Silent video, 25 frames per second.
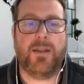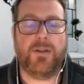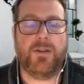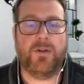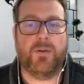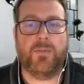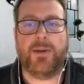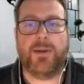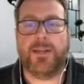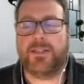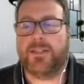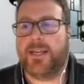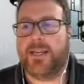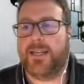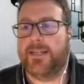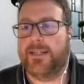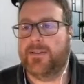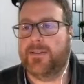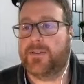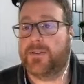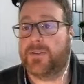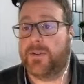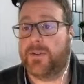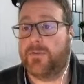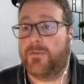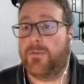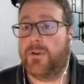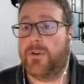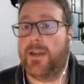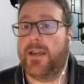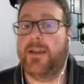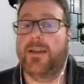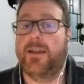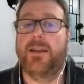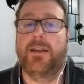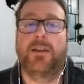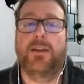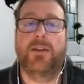you're maintaining the
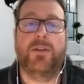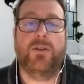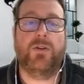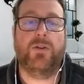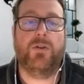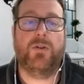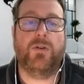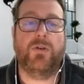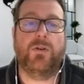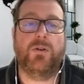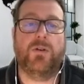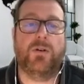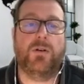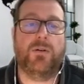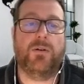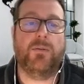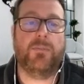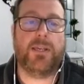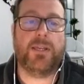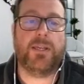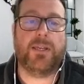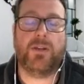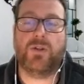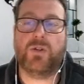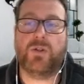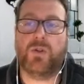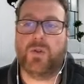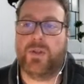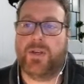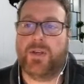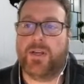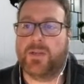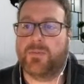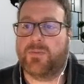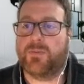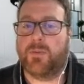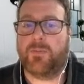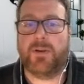software, you're making sure
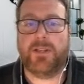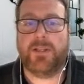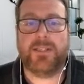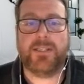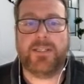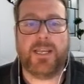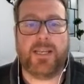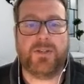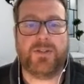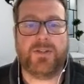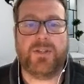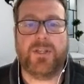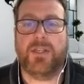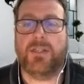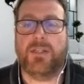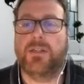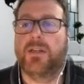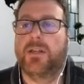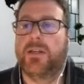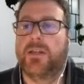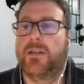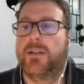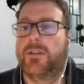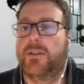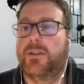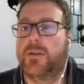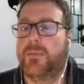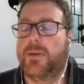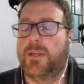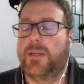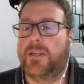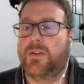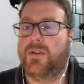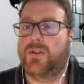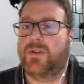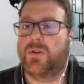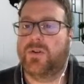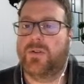that it's properly tested, you're
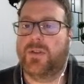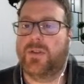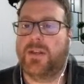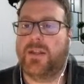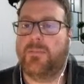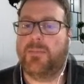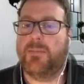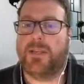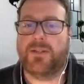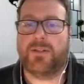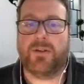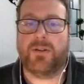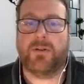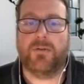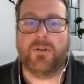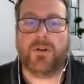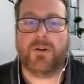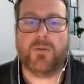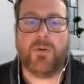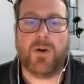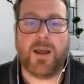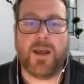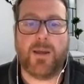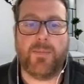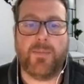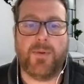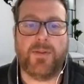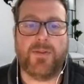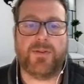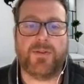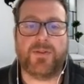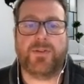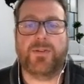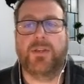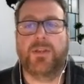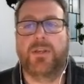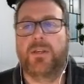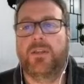making sure that it meets your
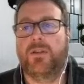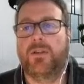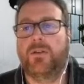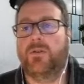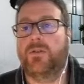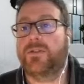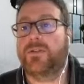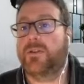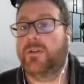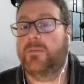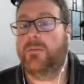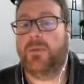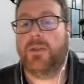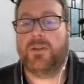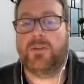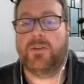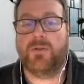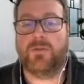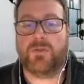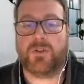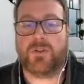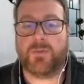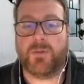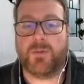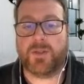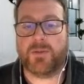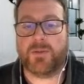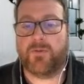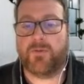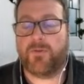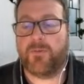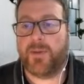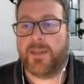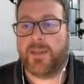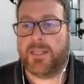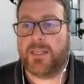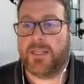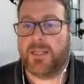requirements, you're also responsible
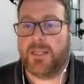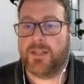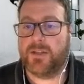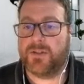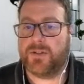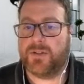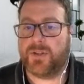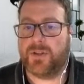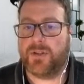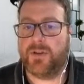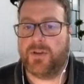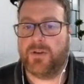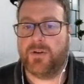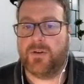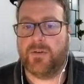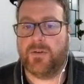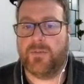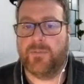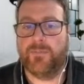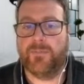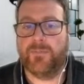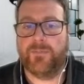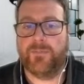for making it secure.